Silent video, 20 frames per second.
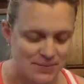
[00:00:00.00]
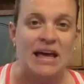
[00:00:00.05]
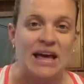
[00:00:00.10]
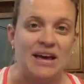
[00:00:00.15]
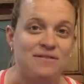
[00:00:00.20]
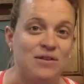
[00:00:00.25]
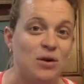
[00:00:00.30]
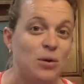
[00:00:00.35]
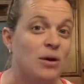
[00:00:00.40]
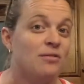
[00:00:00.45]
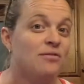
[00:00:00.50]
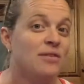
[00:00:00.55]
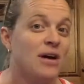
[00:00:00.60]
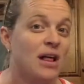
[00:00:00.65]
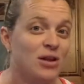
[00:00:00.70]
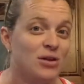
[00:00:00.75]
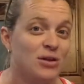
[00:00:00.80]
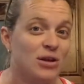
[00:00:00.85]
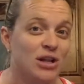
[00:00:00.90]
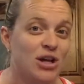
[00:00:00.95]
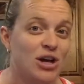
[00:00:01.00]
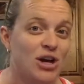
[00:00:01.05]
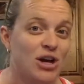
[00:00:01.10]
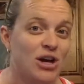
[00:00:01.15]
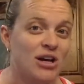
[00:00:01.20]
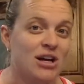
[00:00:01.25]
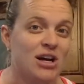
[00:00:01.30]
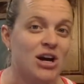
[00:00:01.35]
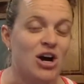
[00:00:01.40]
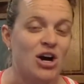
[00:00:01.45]
If you have followed
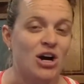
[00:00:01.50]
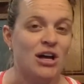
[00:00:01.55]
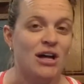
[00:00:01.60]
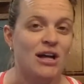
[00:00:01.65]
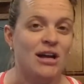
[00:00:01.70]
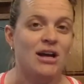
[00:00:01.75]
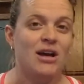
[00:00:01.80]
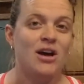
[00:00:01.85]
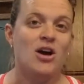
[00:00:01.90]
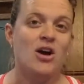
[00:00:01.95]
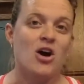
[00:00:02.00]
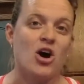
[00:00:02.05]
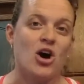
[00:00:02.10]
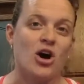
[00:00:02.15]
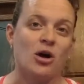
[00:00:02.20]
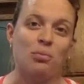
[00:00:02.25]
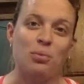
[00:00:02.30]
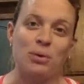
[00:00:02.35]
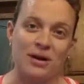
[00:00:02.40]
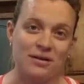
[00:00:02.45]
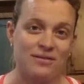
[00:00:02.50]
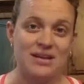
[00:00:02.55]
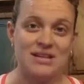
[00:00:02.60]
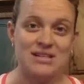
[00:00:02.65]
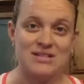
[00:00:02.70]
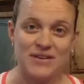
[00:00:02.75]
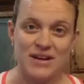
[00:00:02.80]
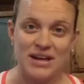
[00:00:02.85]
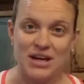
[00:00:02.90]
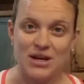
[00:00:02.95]
along on our
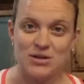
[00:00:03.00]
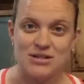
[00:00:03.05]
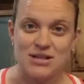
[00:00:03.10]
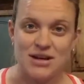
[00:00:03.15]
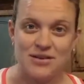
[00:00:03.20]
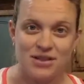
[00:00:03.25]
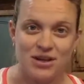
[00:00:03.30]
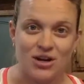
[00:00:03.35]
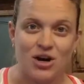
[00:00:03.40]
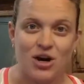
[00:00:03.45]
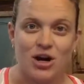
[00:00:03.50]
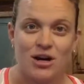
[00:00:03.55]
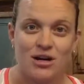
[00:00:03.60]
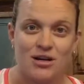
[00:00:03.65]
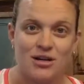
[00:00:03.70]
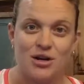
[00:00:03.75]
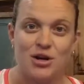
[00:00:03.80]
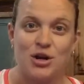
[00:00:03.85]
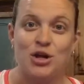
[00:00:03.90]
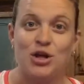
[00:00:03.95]
previous videos of the garden,